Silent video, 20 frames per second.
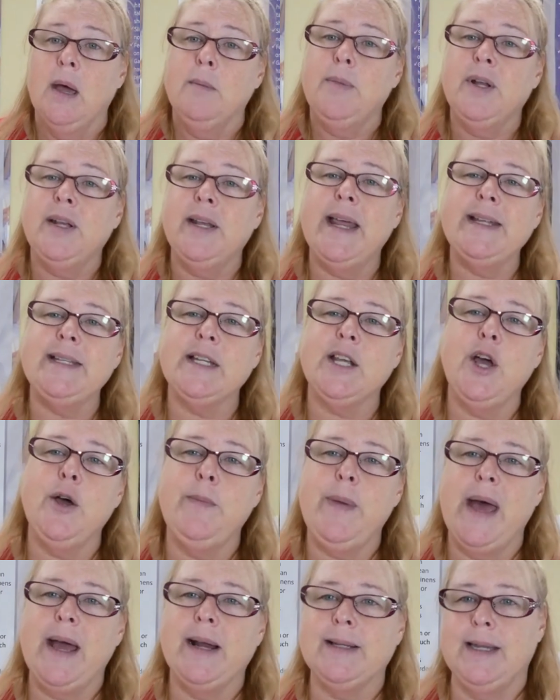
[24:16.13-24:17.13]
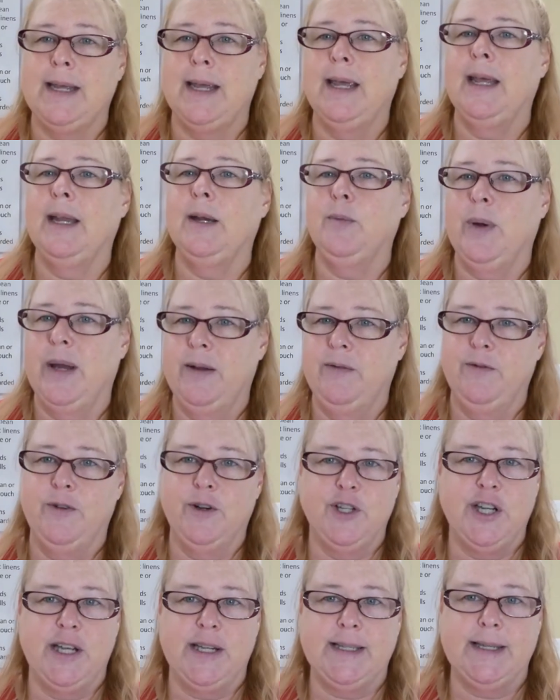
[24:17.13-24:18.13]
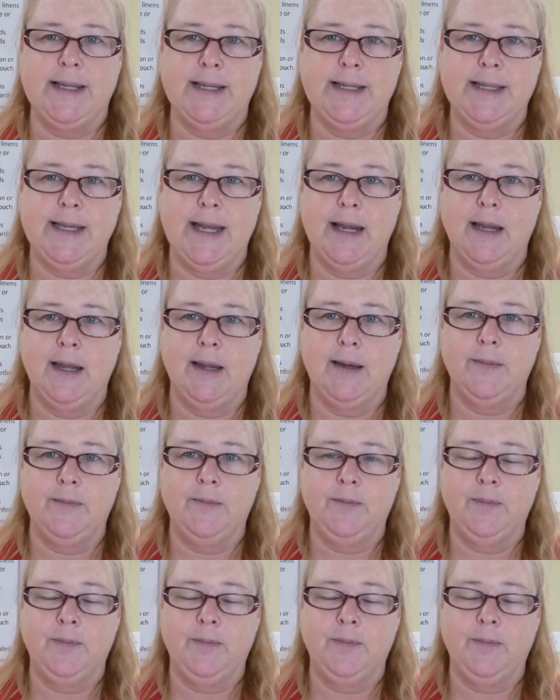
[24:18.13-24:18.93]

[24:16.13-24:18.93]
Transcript: But let's go back to Henry for just a second.